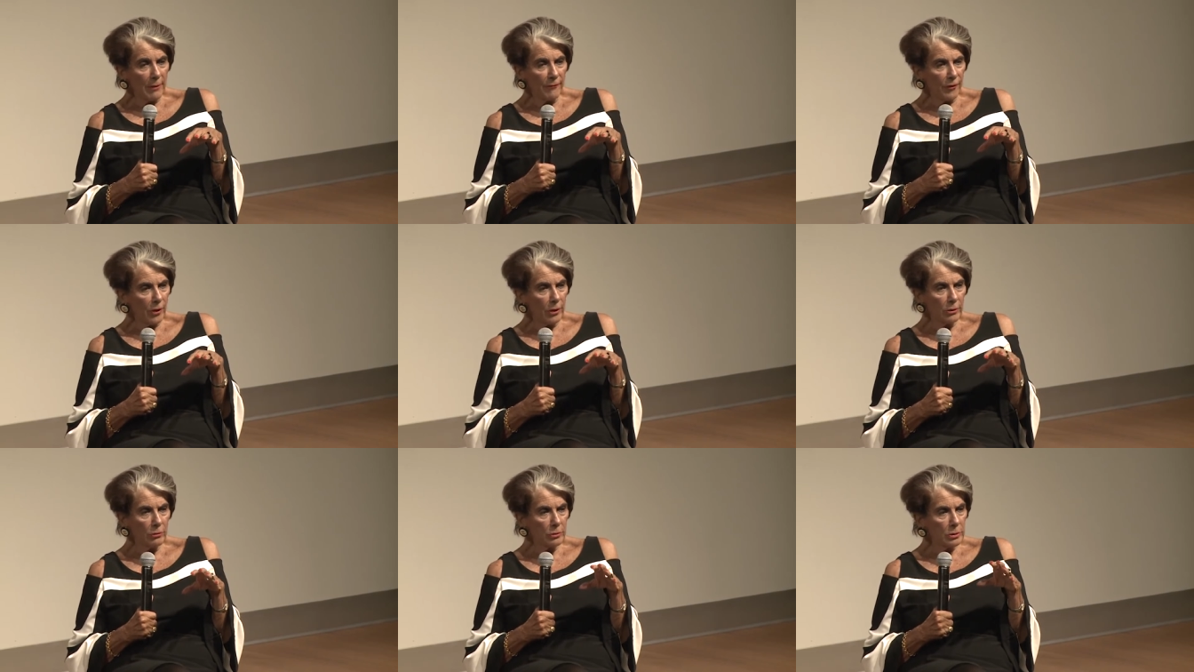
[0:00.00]

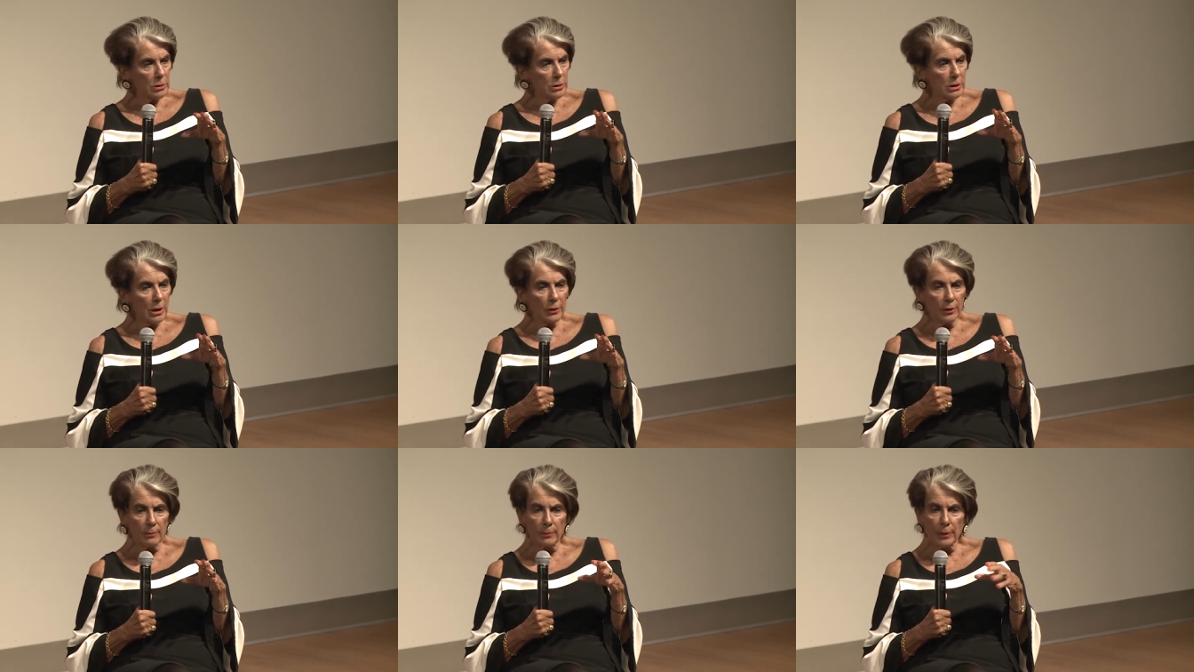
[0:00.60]
father was
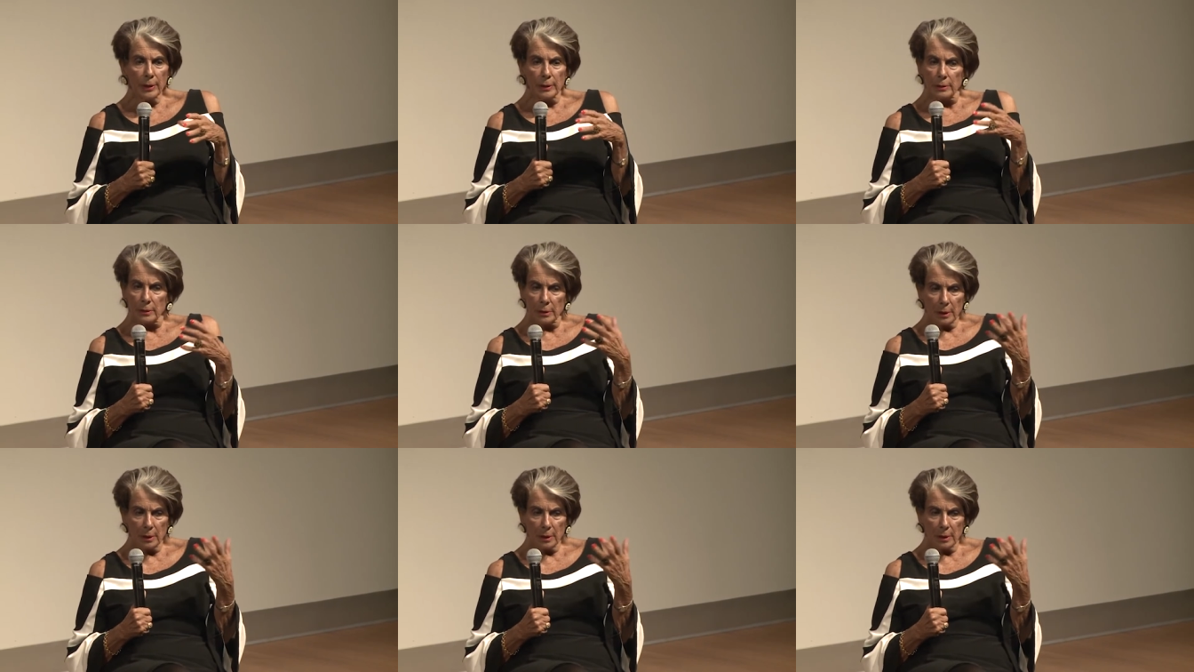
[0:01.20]
nothing but